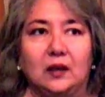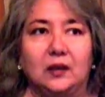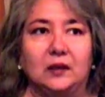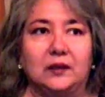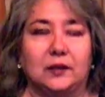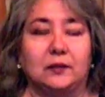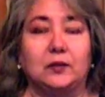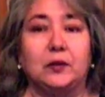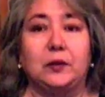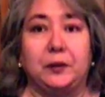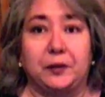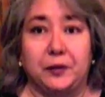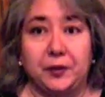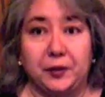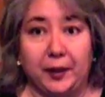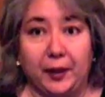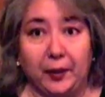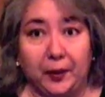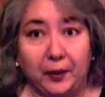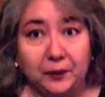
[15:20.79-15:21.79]
several years
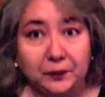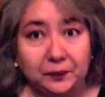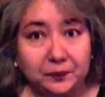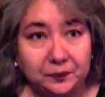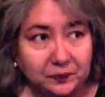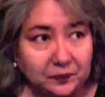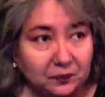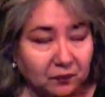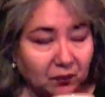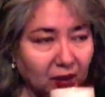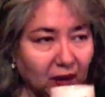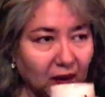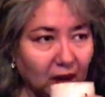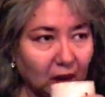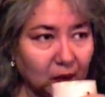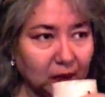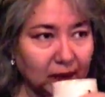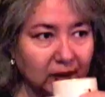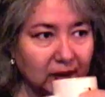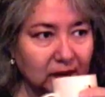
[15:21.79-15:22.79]
ago, I
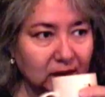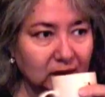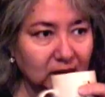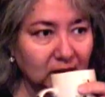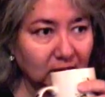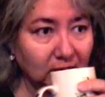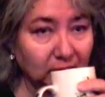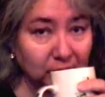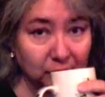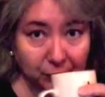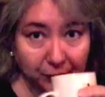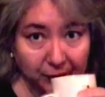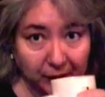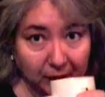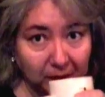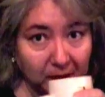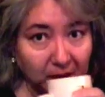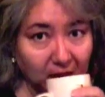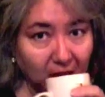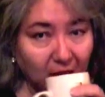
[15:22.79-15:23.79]
went on a trip.